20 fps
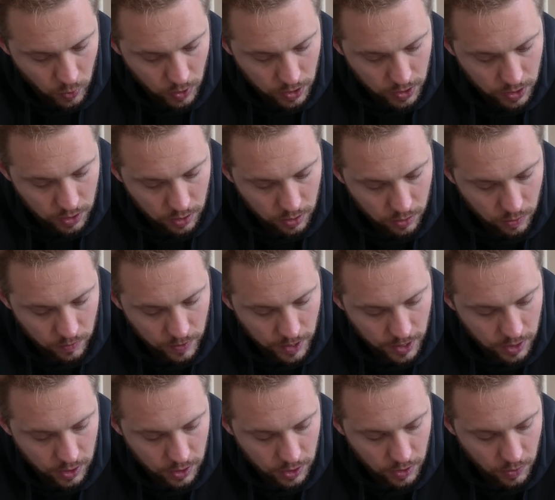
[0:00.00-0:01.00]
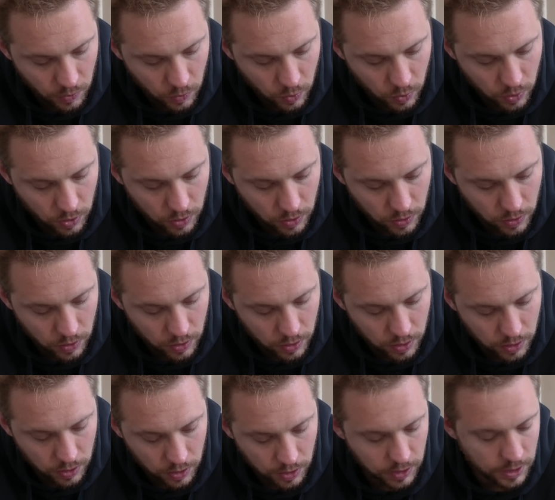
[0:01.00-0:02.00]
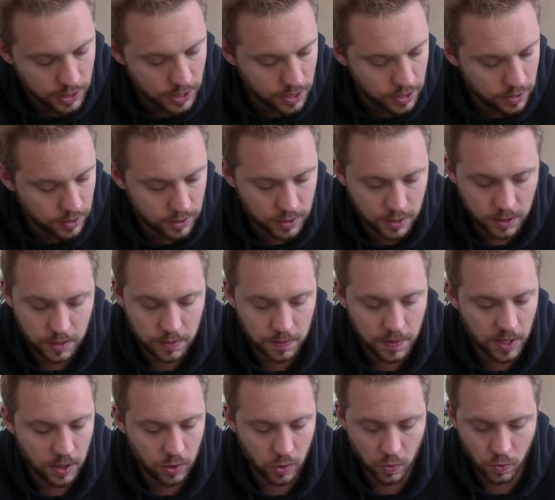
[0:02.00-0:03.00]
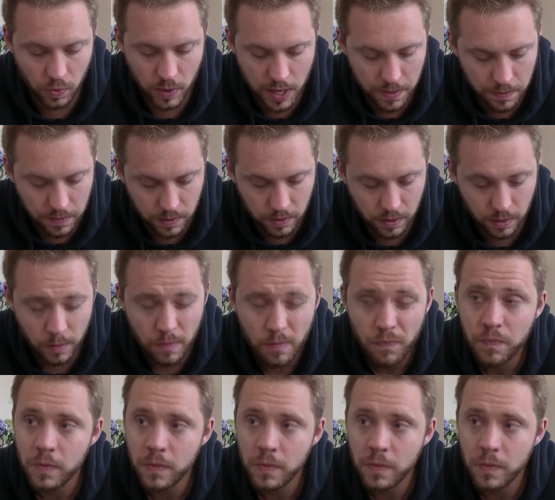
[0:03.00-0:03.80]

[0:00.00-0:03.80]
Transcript: 1 additional Ranger would get a special weapon.